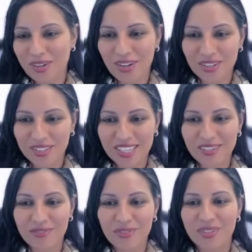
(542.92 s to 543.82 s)
all
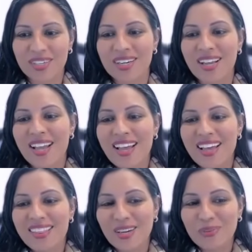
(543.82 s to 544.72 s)
looking for.
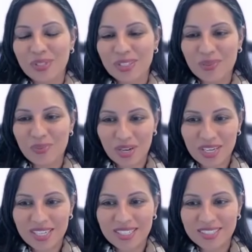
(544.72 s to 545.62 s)
They really
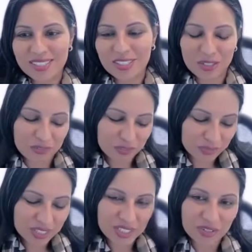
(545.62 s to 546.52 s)
wanted, if you're
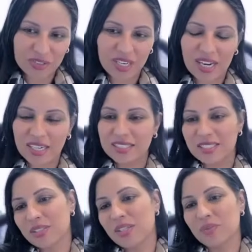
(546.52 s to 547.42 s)
reading through the guidance,
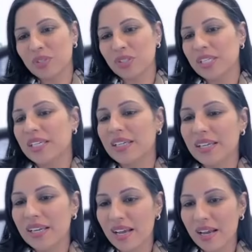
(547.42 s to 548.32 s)
it really
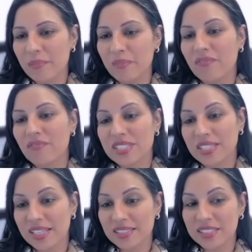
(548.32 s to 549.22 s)

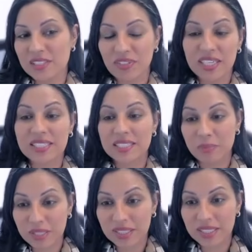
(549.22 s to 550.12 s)
emphasizes
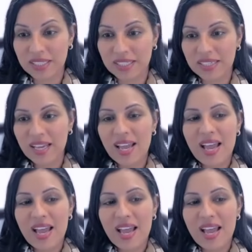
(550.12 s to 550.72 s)
flexibility.